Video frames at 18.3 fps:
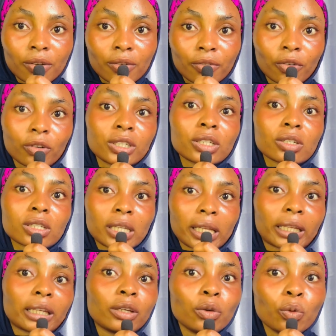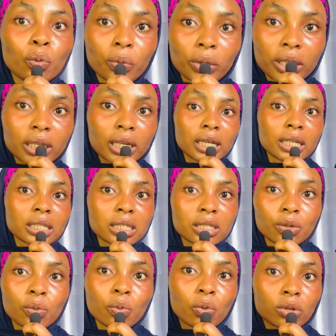for just like a week and
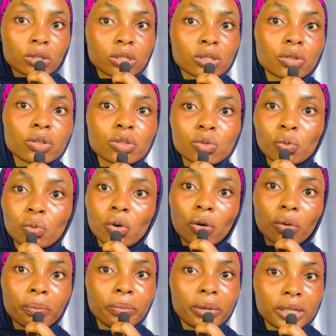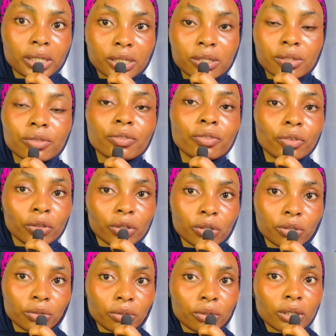see what is going to work best for
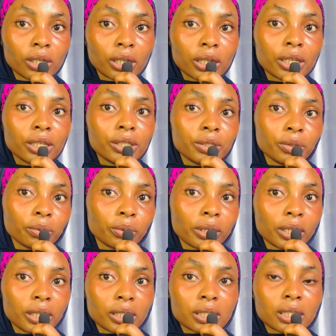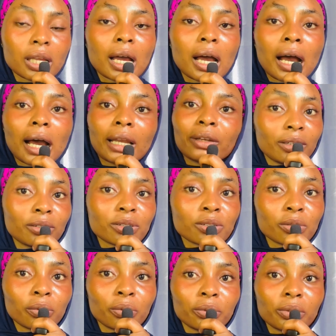you. You will get. And
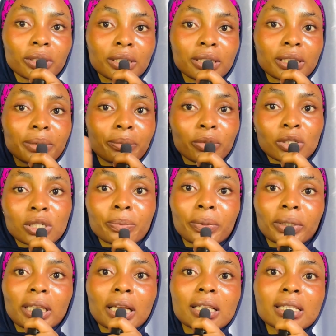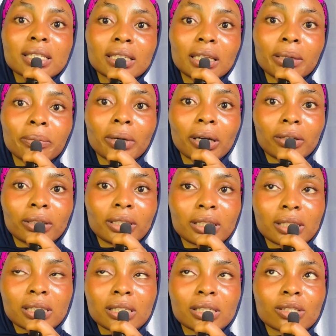also the most important thing about
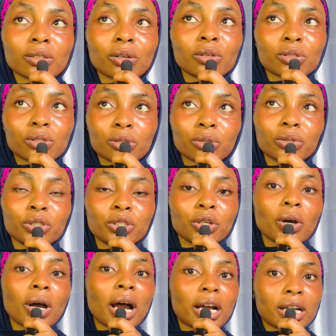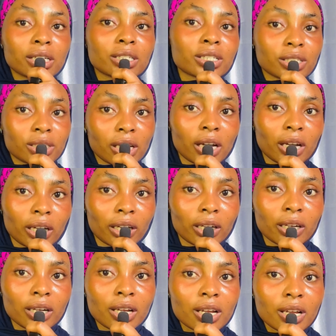this is also your hashtag.
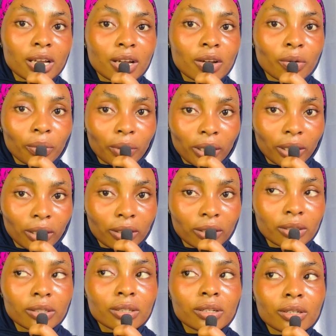Okay,